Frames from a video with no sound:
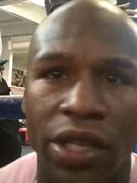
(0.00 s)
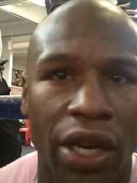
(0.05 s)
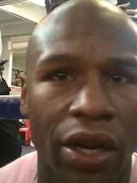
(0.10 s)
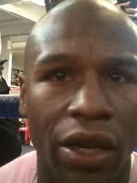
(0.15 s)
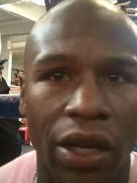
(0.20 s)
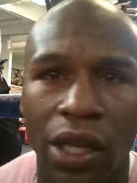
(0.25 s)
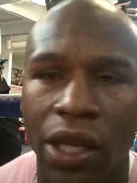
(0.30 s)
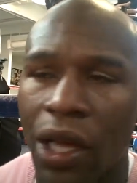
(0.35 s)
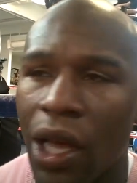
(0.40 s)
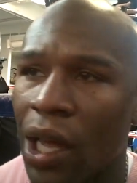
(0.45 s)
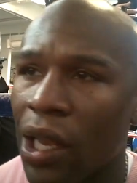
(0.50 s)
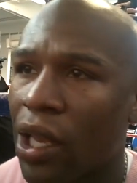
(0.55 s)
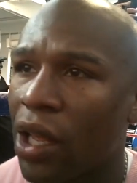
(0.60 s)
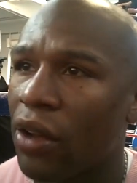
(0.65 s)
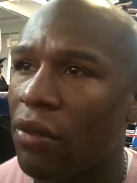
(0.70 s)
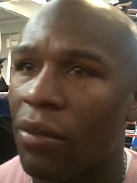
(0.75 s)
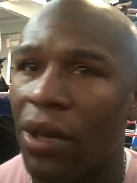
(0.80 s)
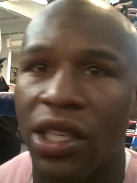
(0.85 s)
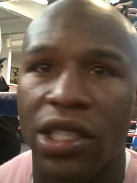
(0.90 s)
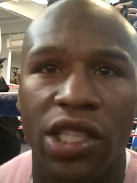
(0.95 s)
dearly. I
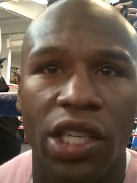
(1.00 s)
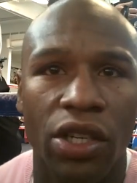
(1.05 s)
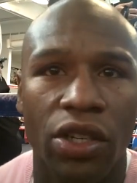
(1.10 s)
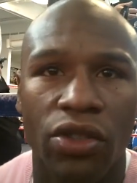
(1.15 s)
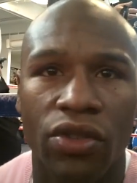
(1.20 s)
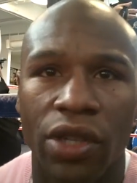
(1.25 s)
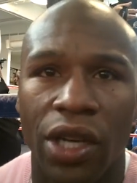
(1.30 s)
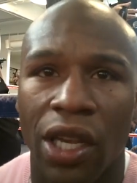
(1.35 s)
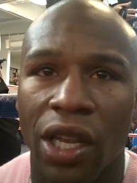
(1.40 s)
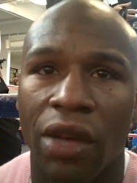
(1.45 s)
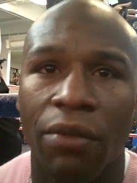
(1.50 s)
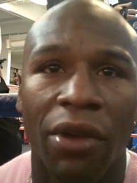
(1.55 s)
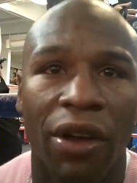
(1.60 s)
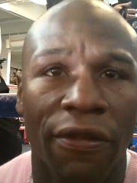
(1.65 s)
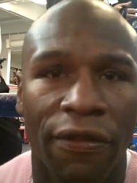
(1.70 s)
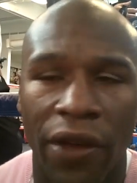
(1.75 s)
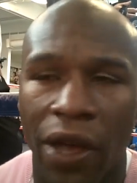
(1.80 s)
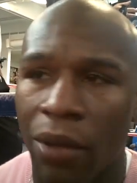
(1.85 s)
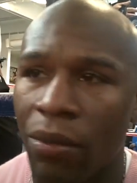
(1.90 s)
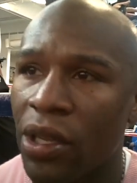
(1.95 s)
love my children. I love
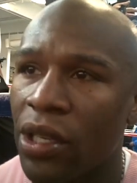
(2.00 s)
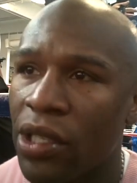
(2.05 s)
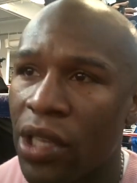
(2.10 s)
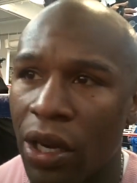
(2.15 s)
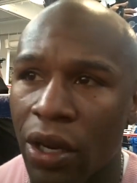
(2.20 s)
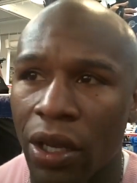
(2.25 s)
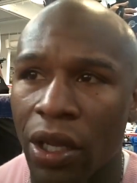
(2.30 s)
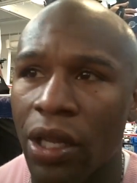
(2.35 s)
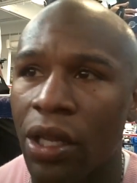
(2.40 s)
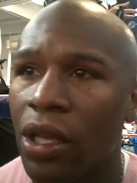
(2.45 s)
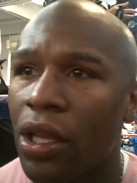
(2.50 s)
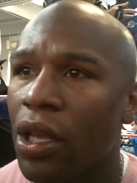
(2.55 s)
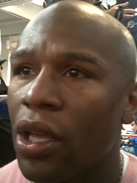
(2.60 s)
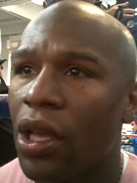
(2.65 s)
my family dearly.